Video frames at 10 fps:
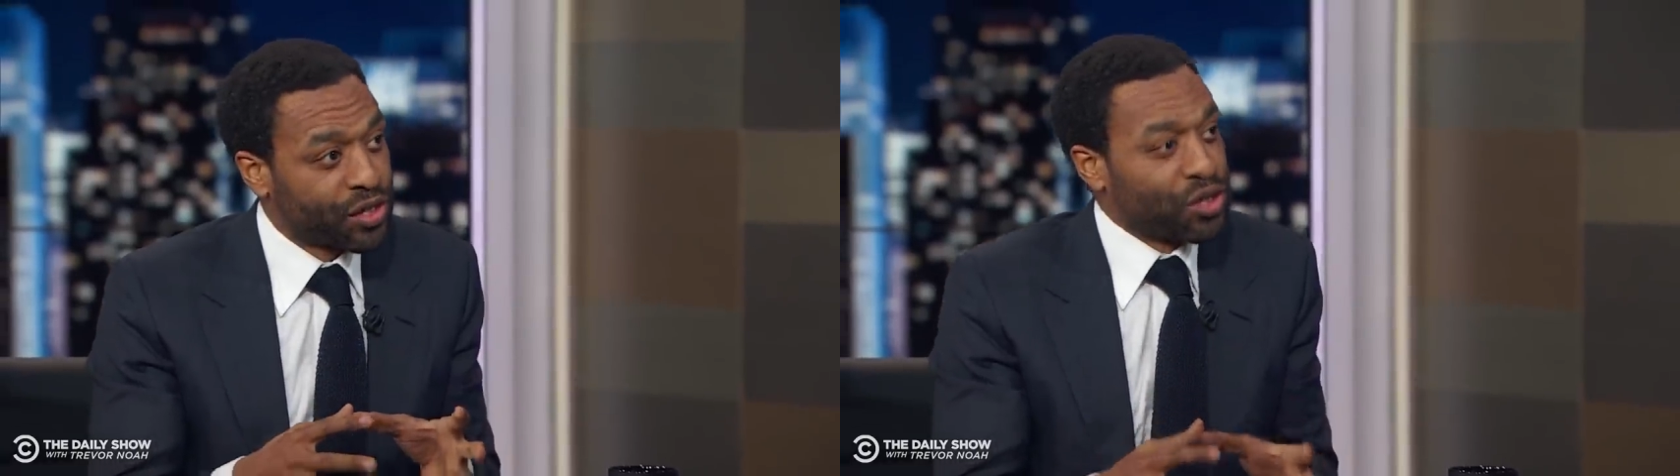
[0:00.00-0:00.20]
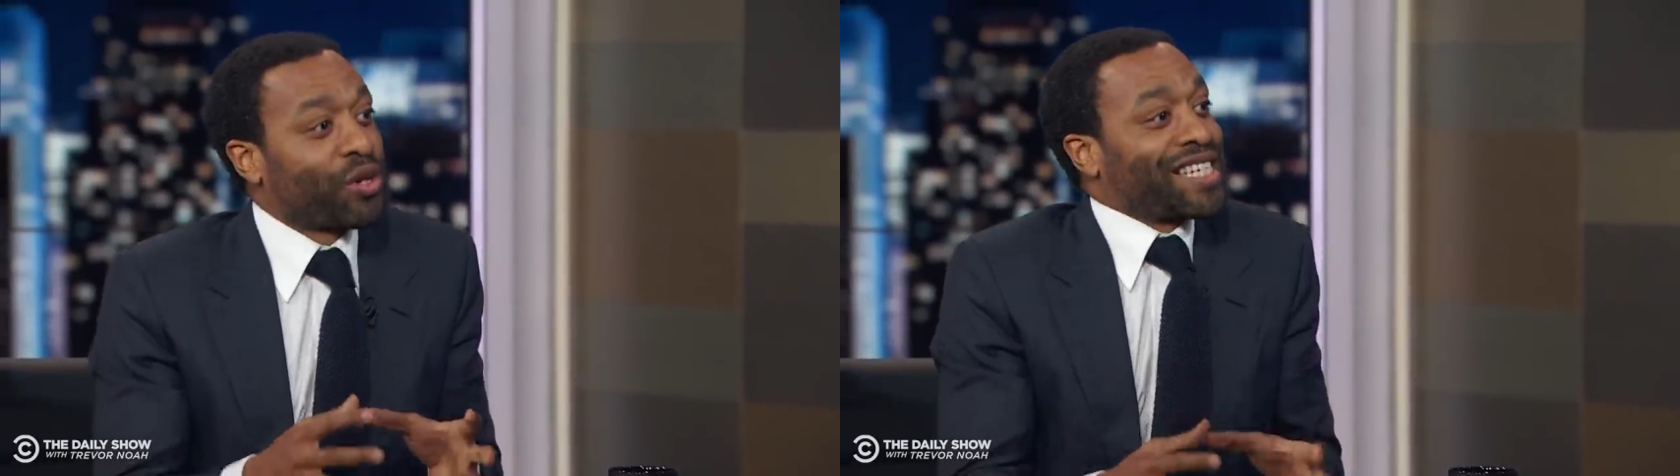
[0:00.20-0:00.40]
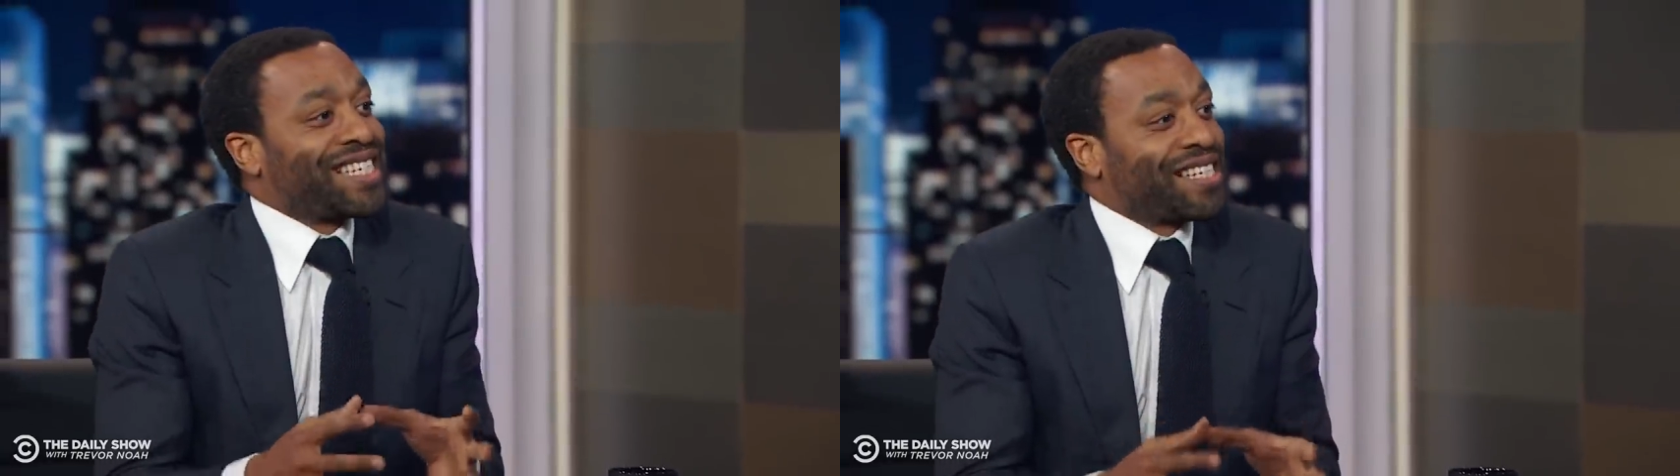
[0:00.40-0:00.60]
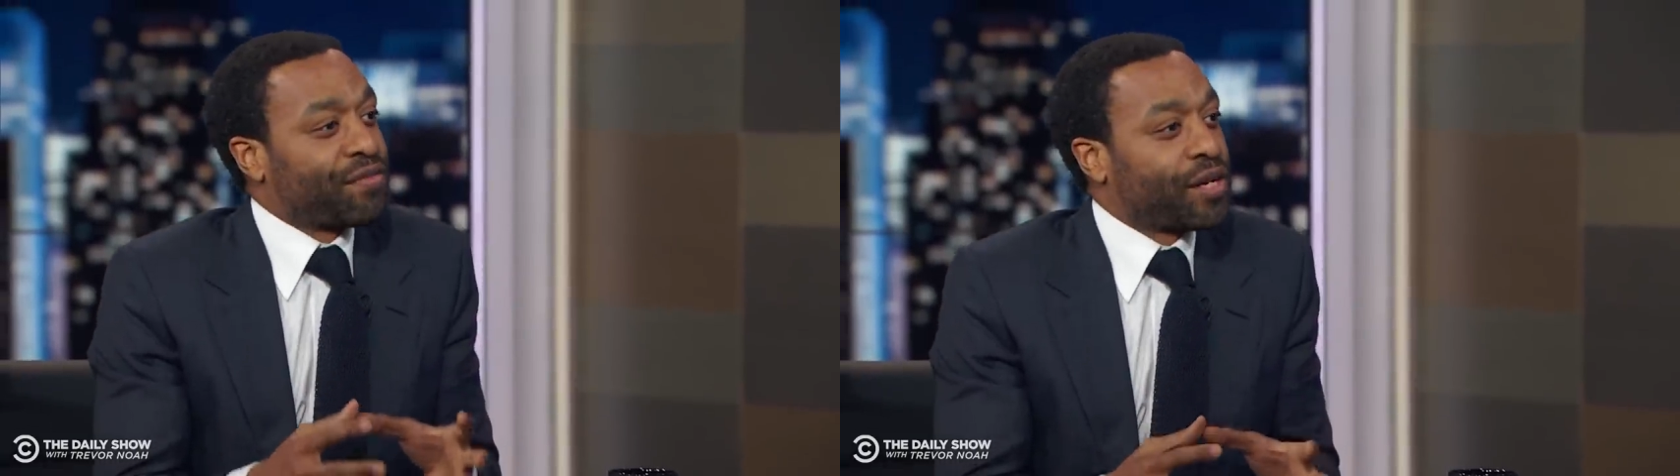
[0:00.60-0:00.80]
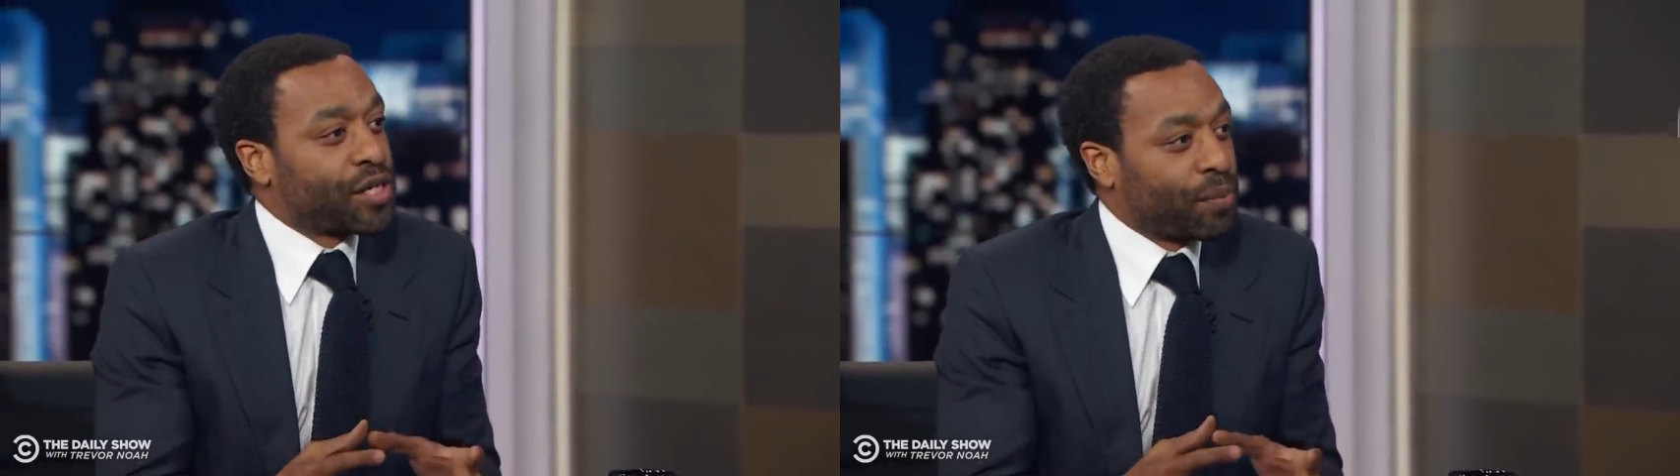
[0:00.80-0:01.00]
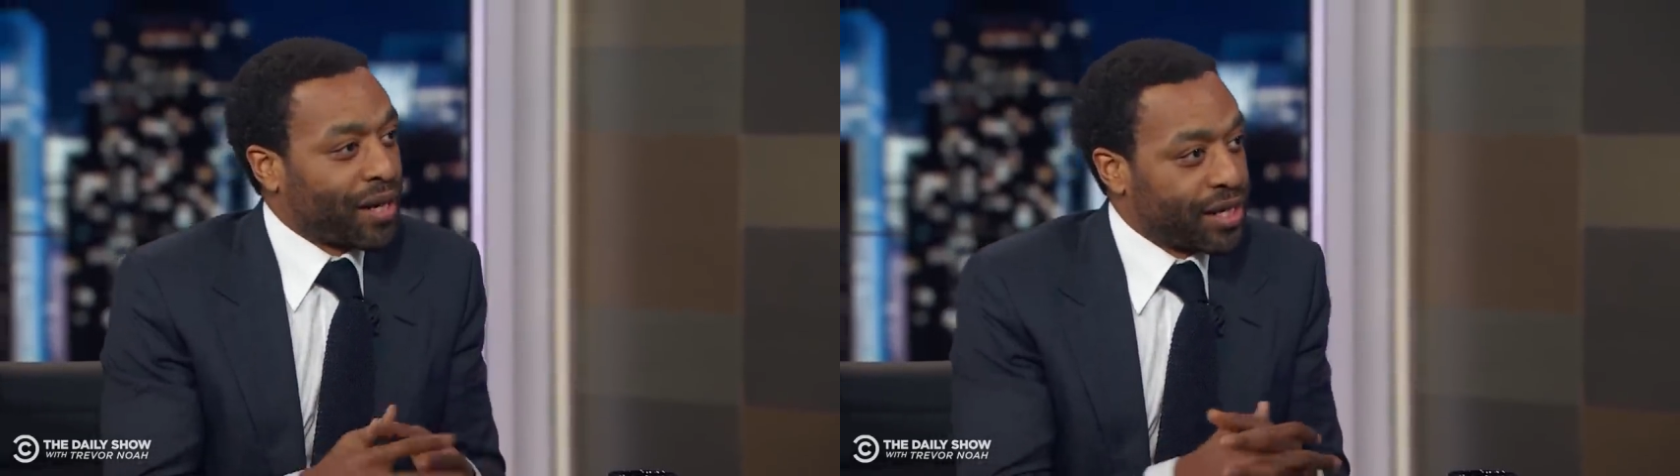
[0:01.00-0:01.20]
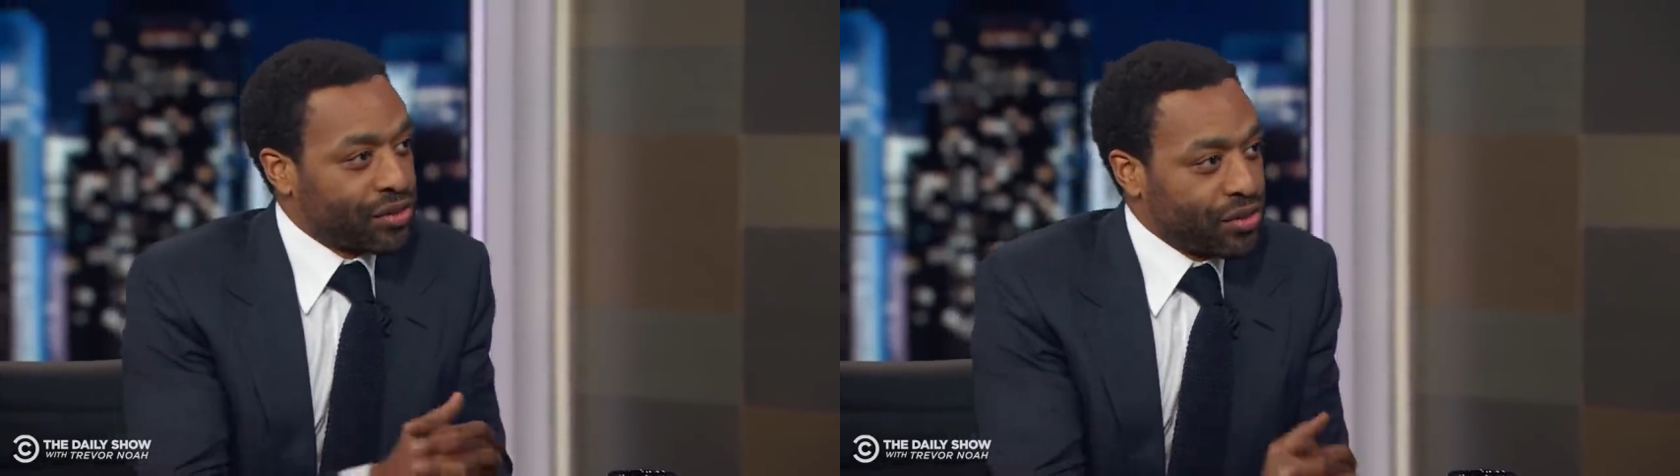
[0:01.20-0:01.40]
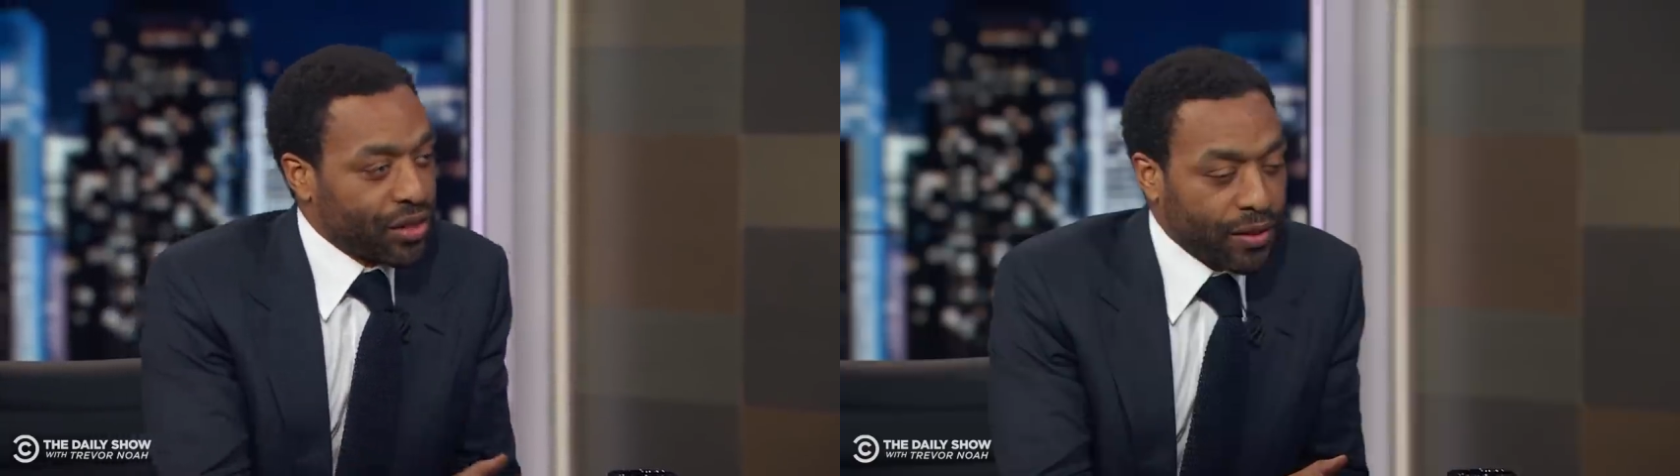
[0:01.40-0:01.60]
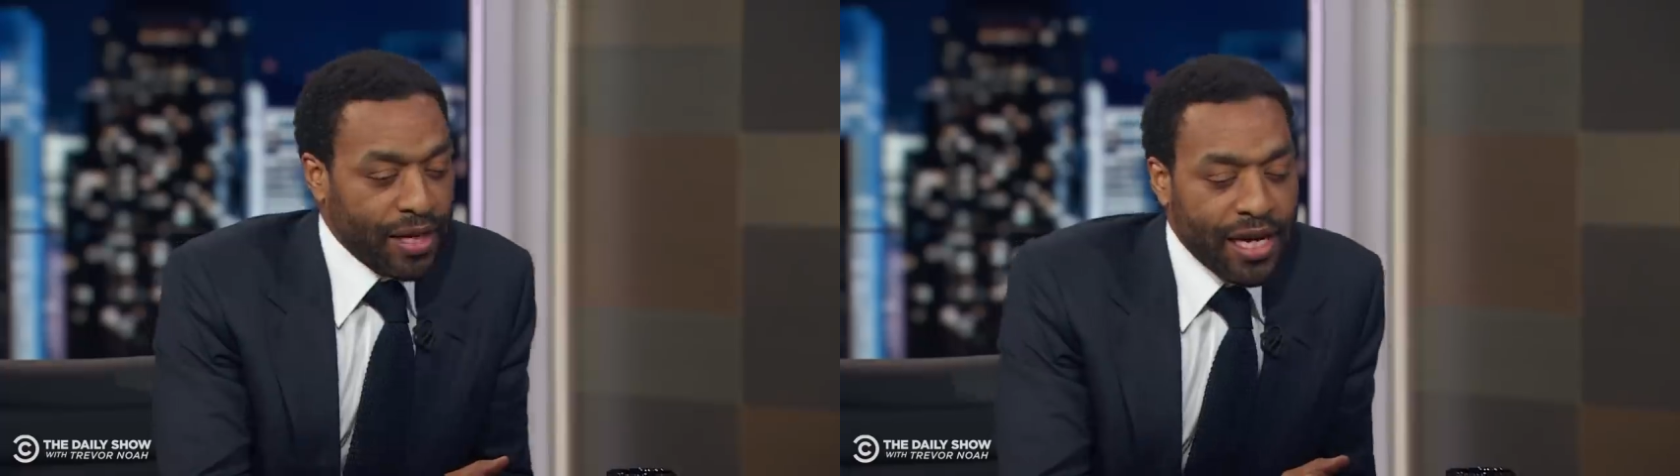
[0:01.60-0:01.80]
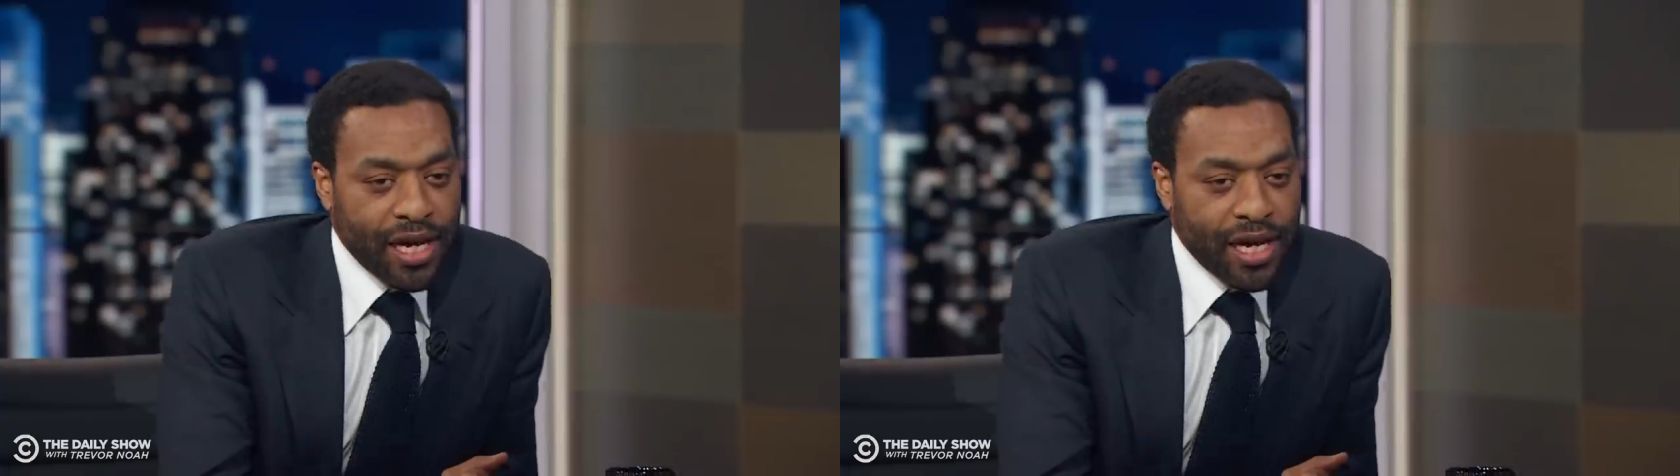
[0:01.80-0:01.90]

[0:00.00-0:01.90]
stress in the first place, you know.